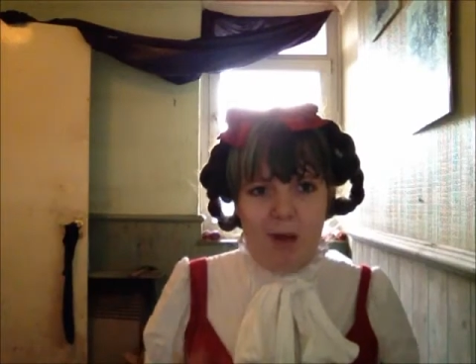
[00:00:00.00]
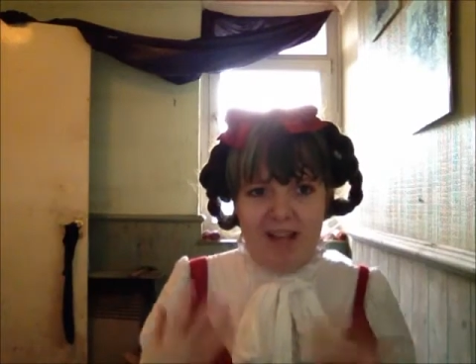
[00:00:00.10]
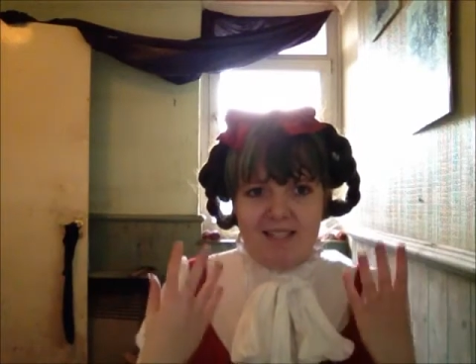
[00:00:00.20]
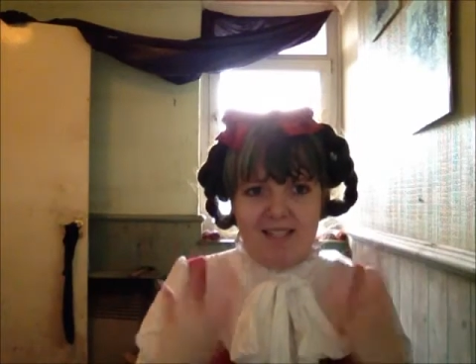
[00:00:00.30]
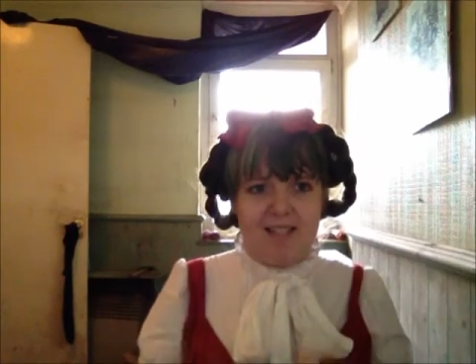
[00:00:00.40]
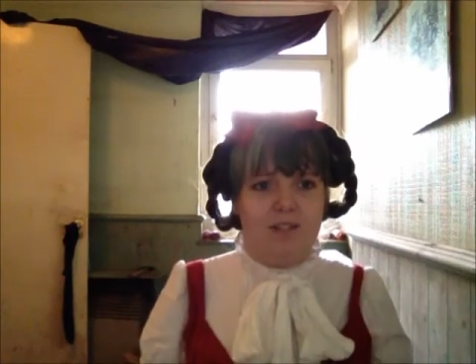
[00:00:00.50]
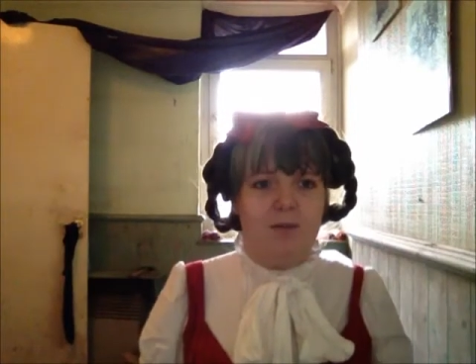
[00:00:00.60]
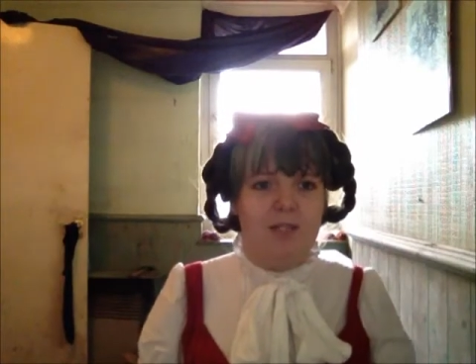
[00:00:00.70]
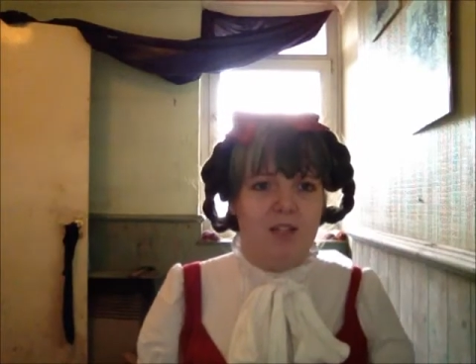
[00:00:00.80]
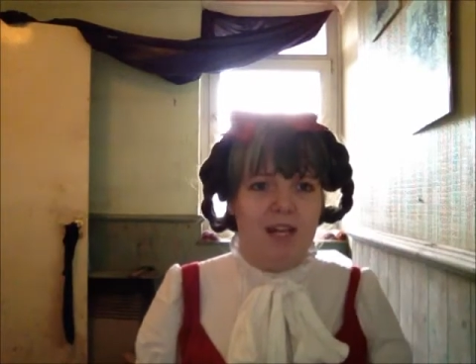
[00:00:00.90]
wet and hasn't
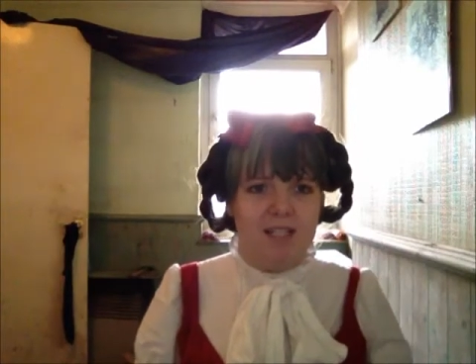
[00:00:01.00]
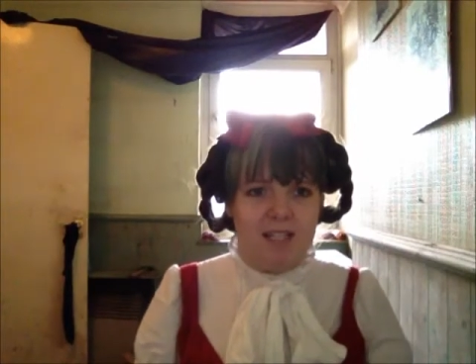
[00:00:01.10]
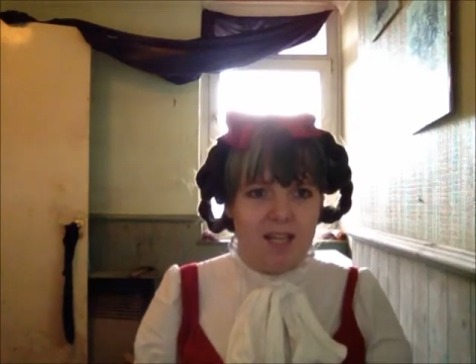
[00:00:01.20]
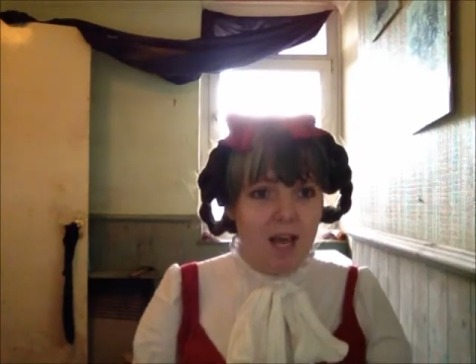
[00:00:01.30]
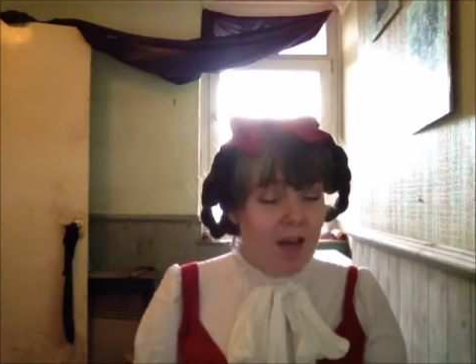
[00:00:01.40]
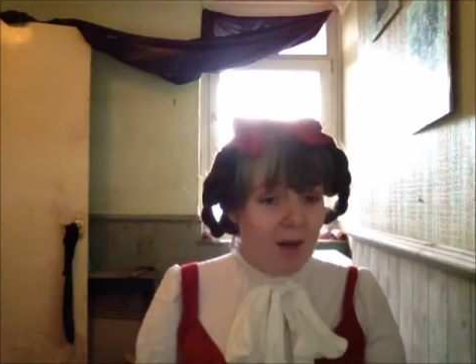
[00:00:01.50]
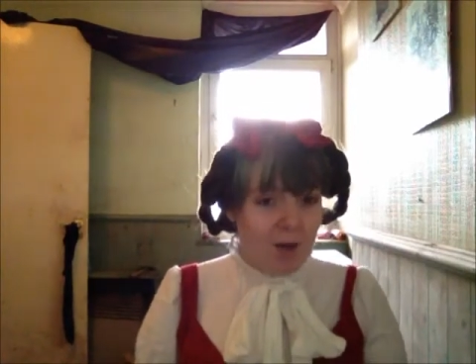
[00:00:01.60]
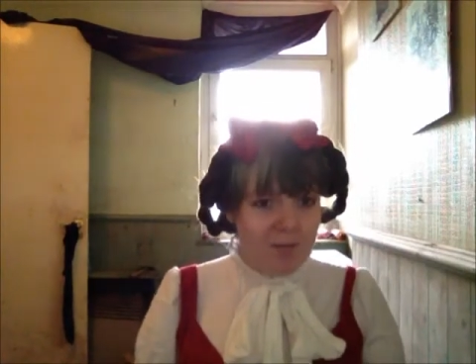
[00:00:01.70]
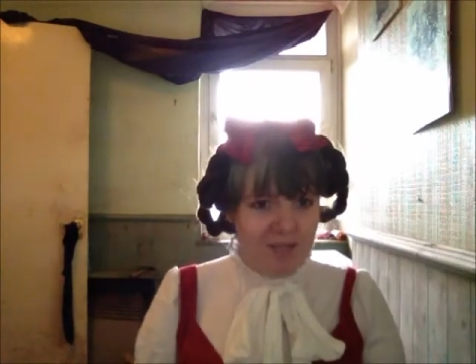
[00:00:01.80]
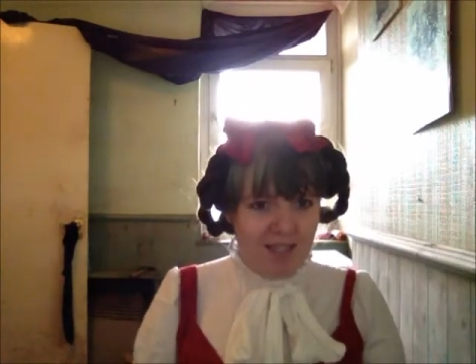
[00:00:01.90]
quite dried yet.
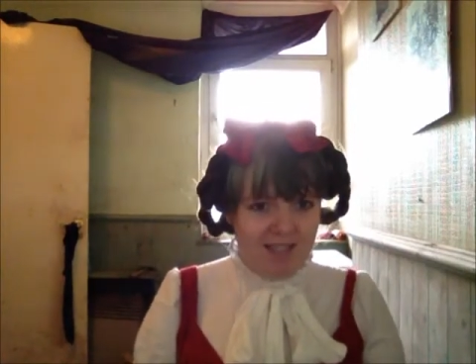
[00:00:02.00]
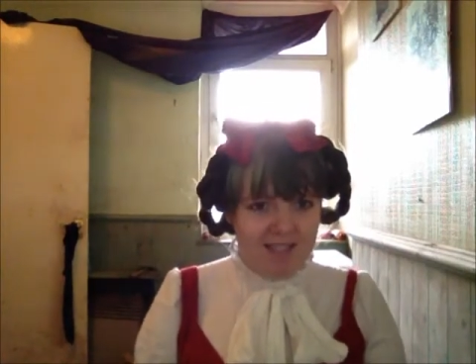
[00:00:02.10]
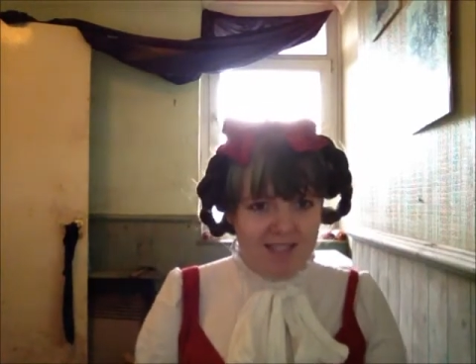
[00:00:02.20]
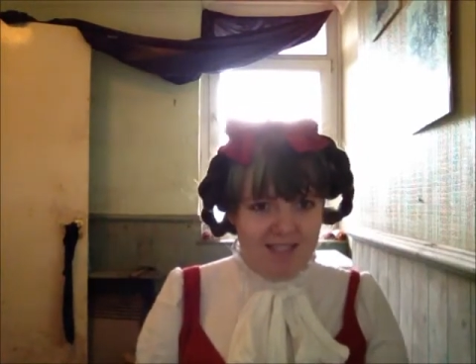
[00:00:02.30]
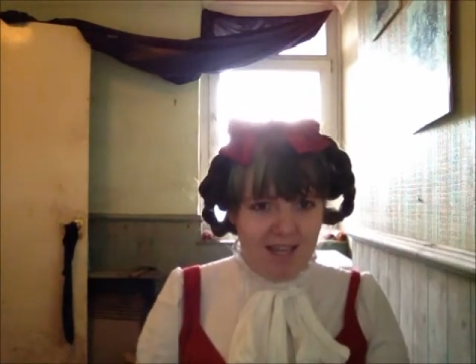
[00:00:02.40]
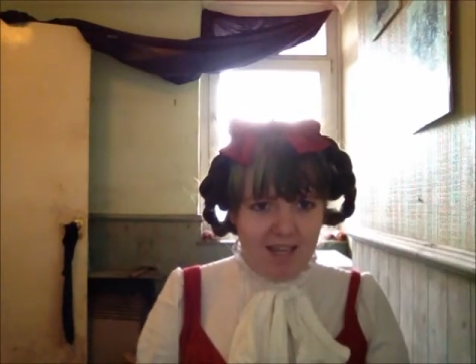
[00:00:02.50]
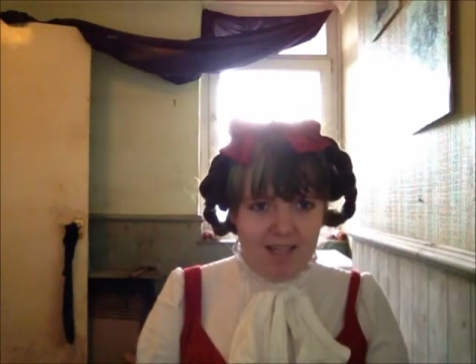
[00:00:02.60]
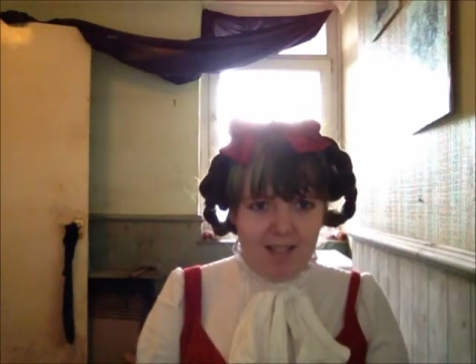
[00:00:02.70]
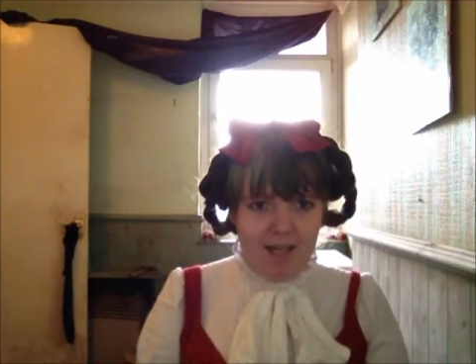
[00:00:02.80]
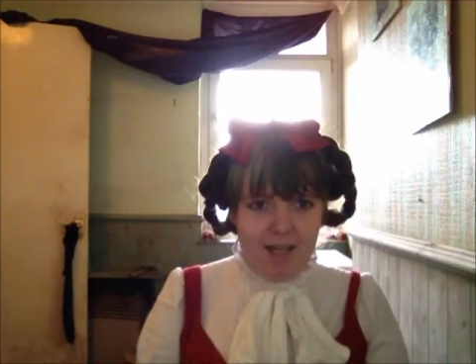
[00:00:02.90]
Hope you like this
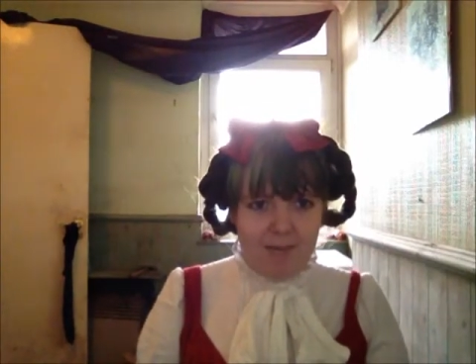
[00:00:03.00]
style.